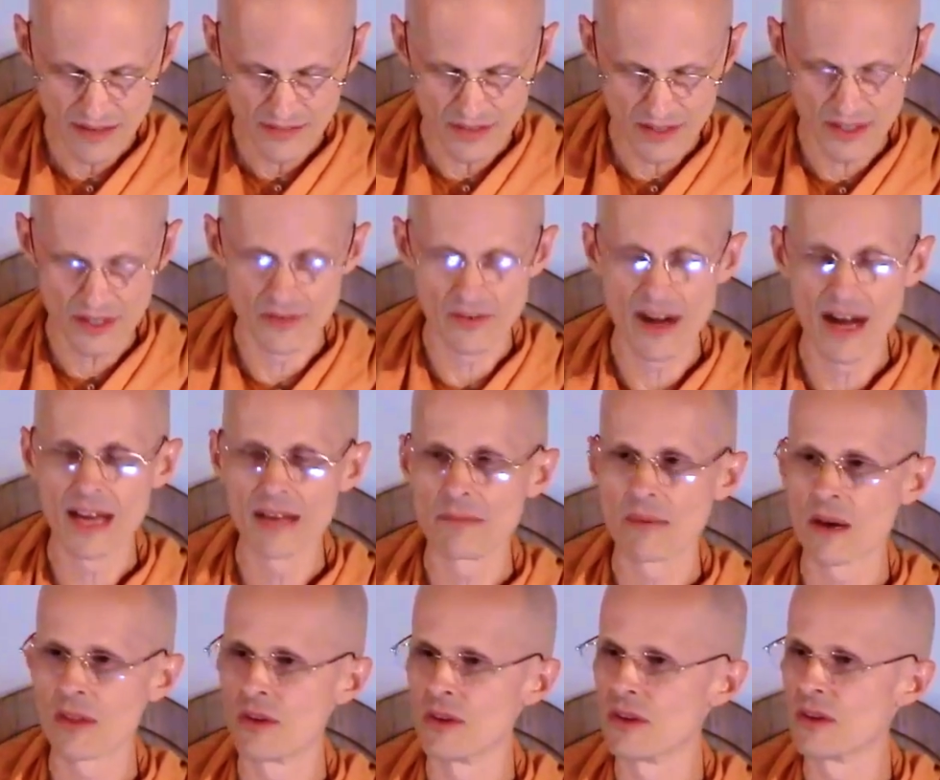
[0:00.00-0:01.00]
the Divine
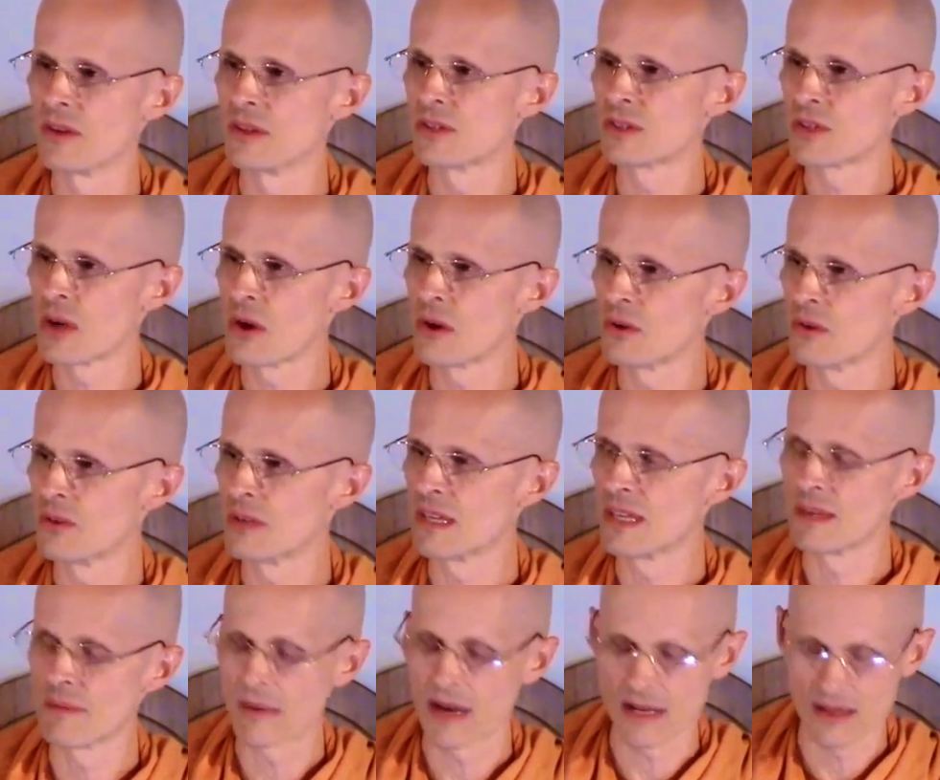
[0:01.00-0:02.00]
Mother shone
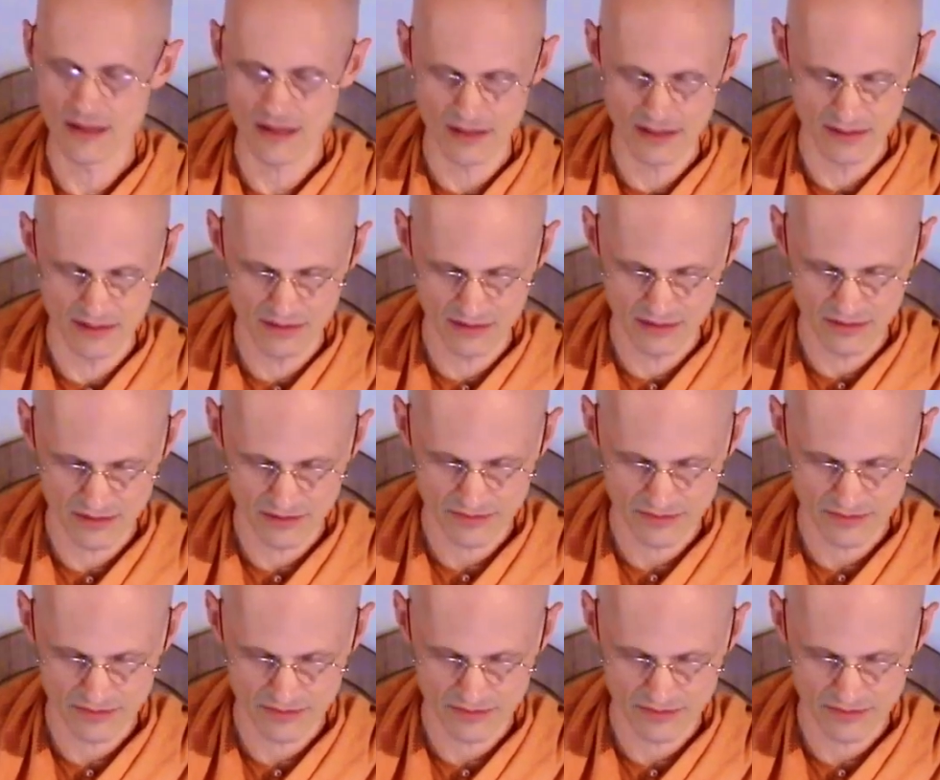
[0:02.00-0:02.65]
in my heart.